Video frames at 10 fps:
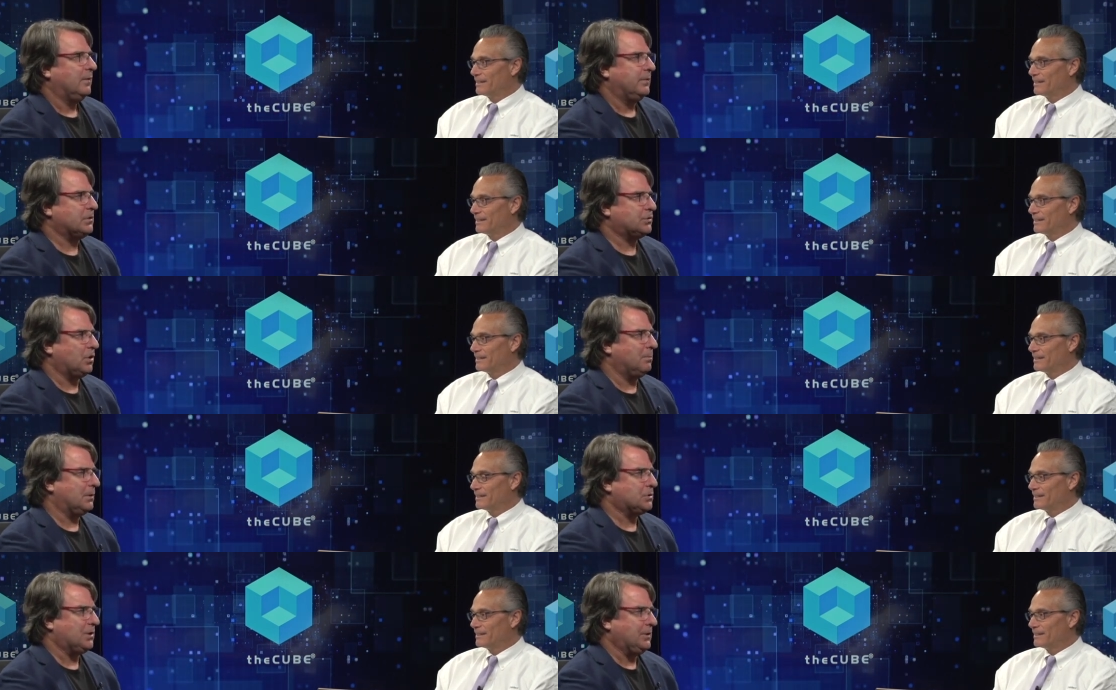Speaker 1: There's so
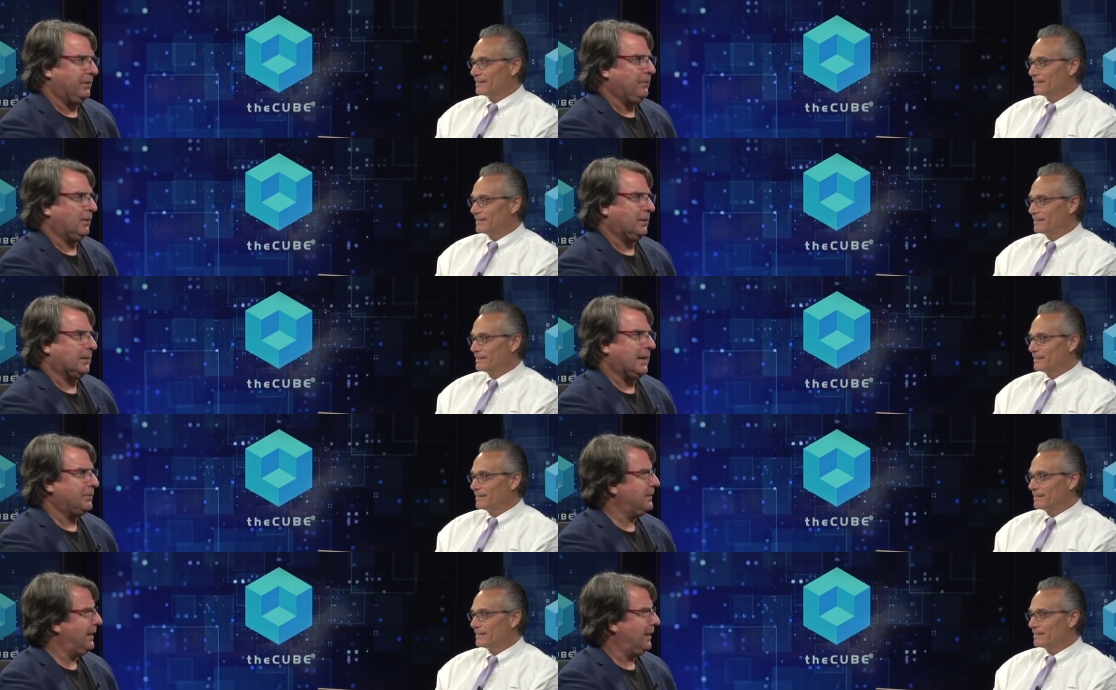much change. If you look at cloud
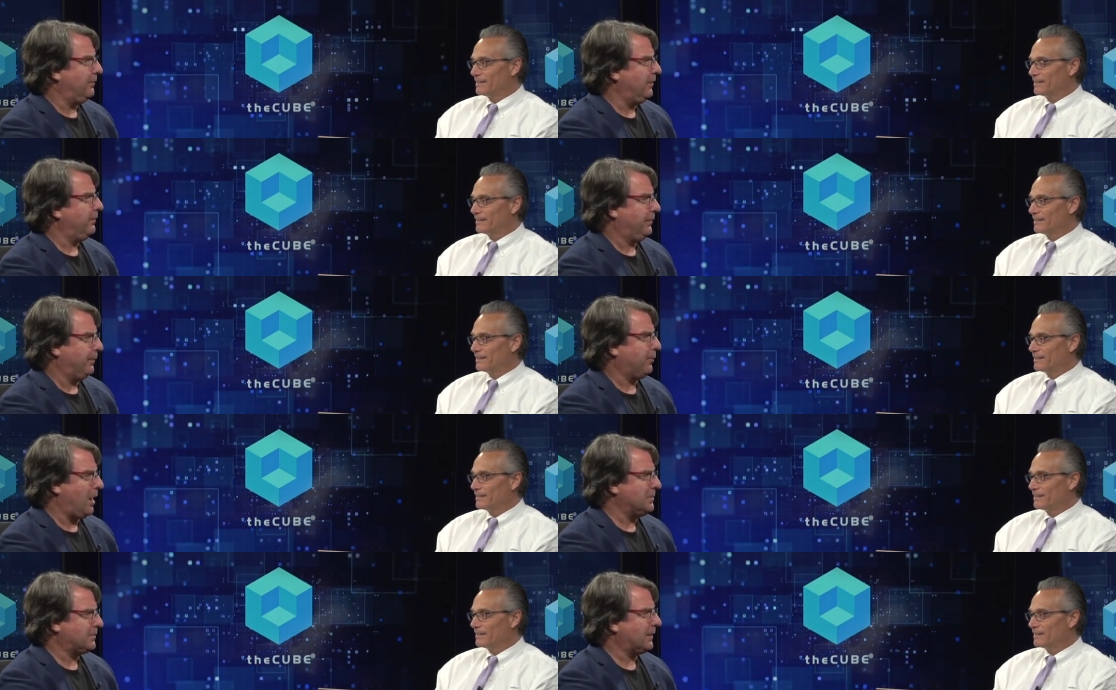native, the, the
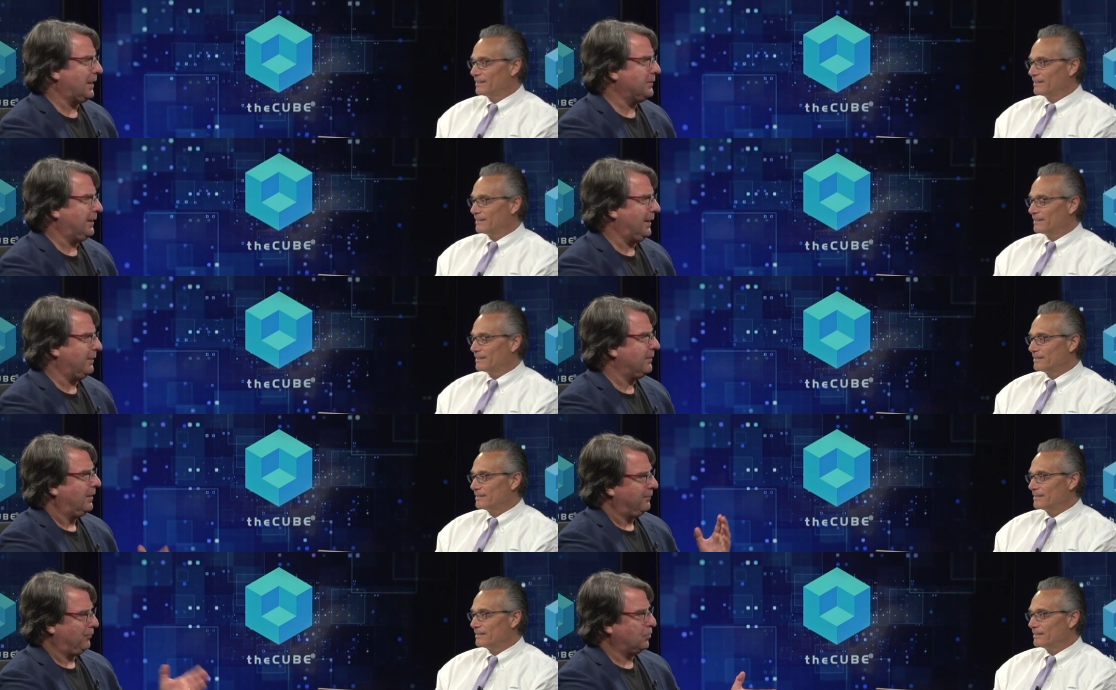promise of cloud native,
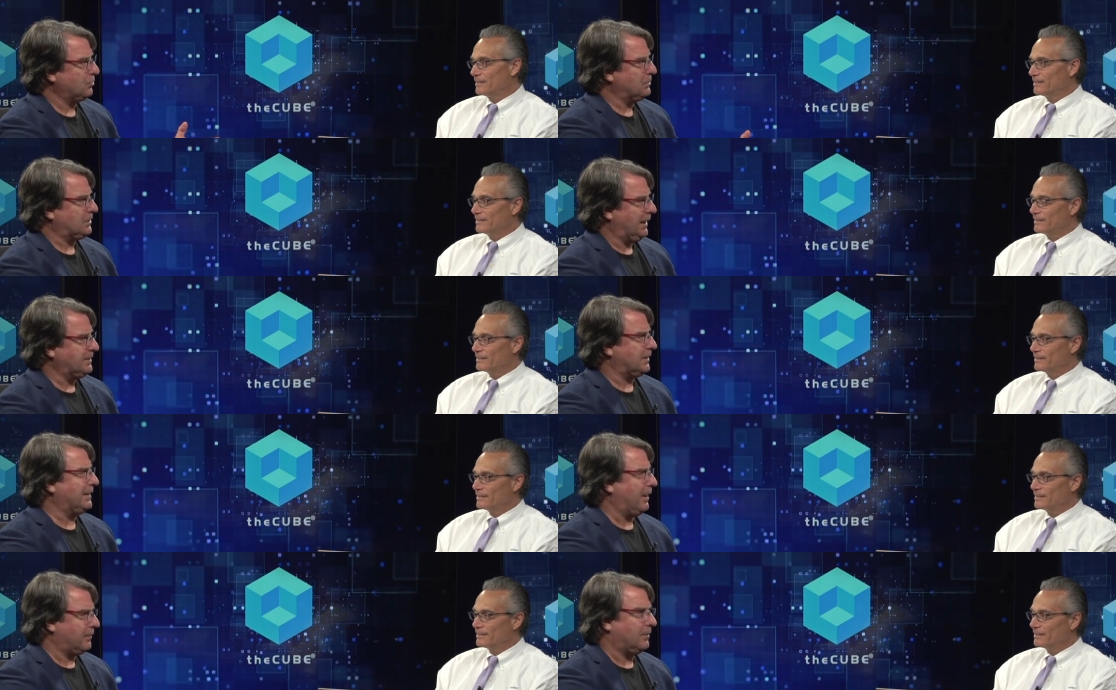virtual machines to
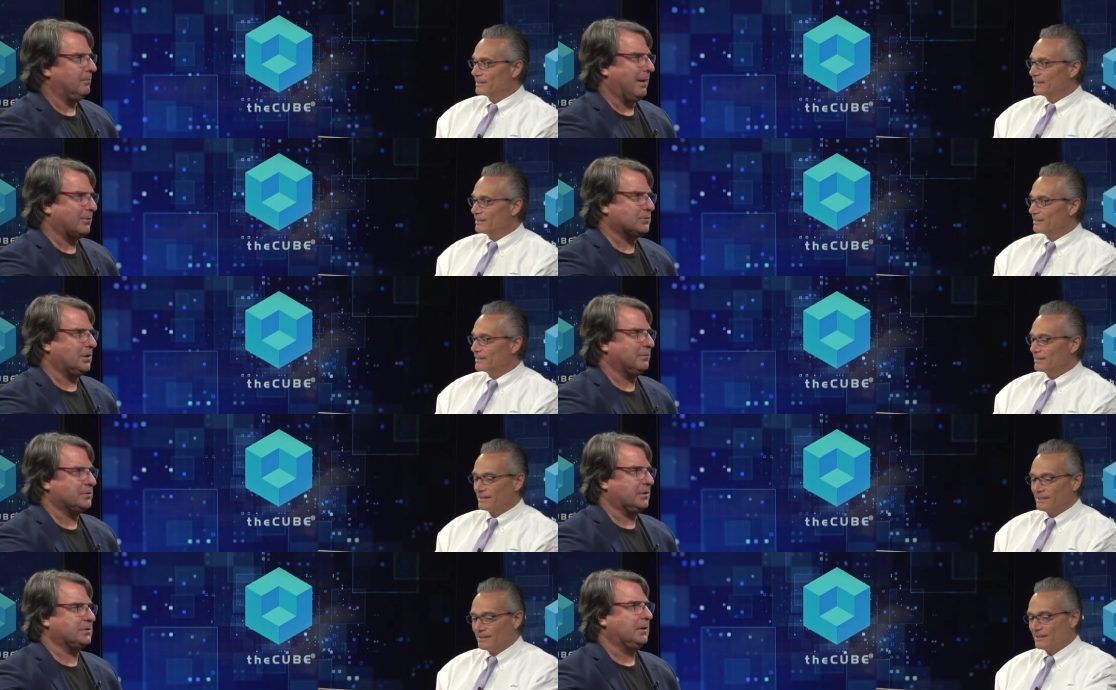now
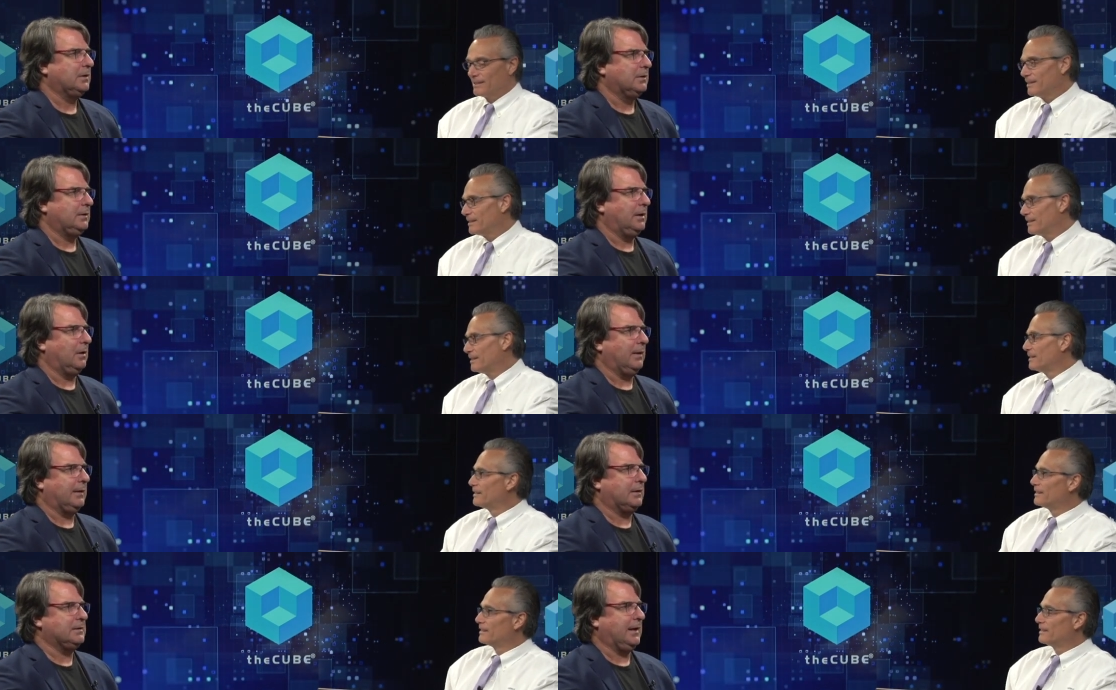microservices, you know,
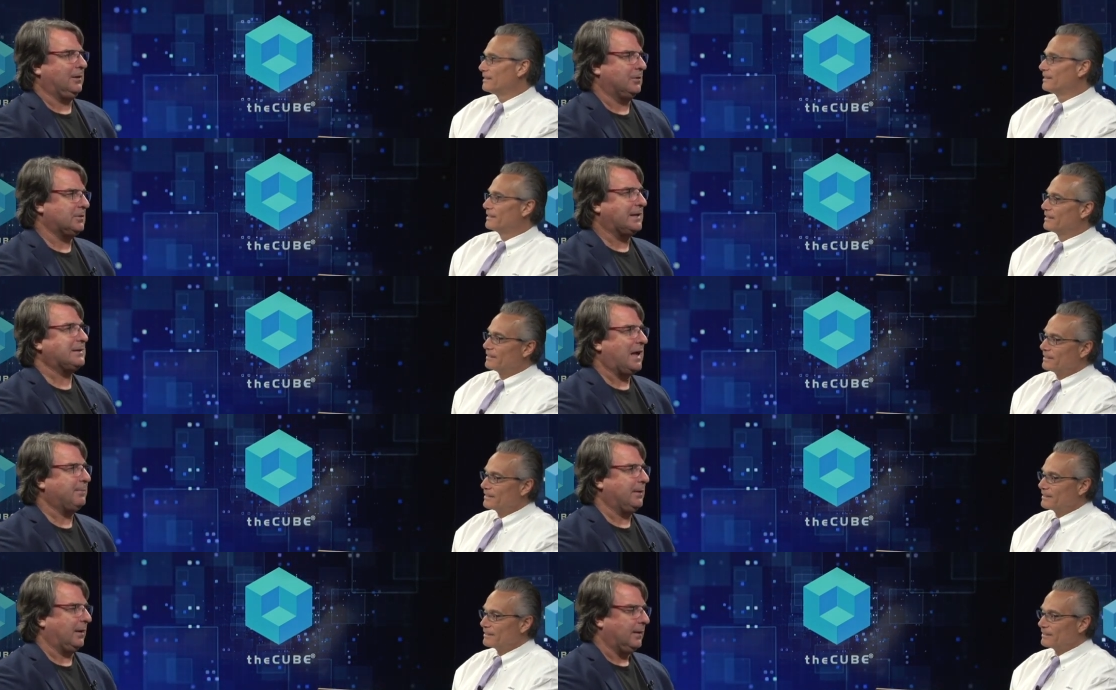and containers. That's
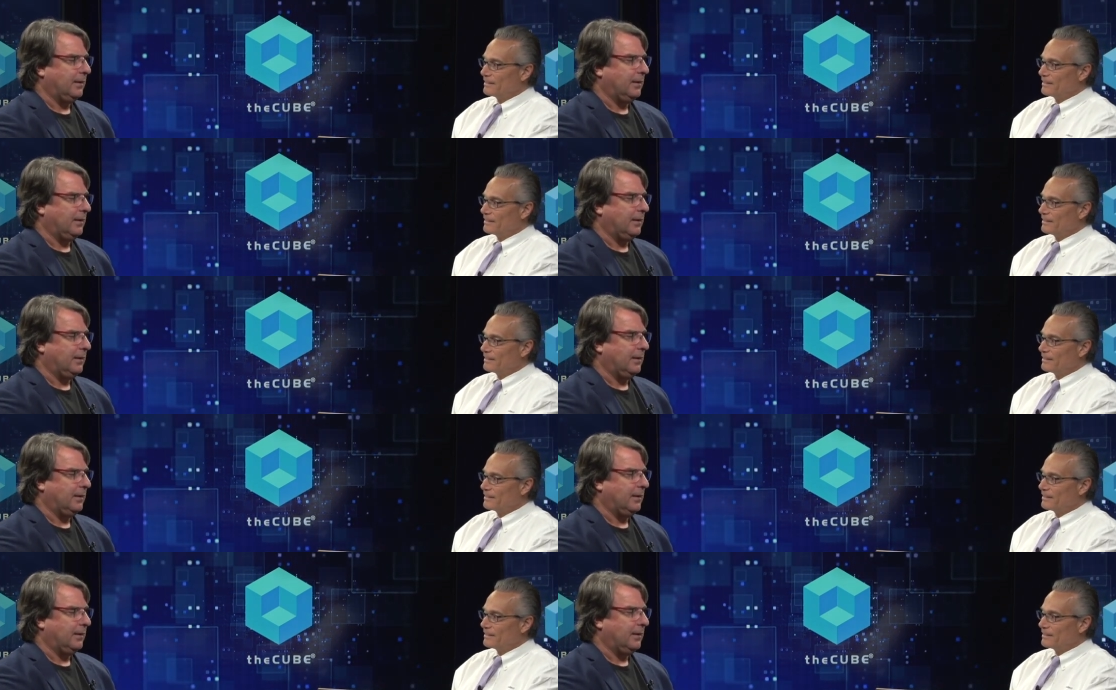happening.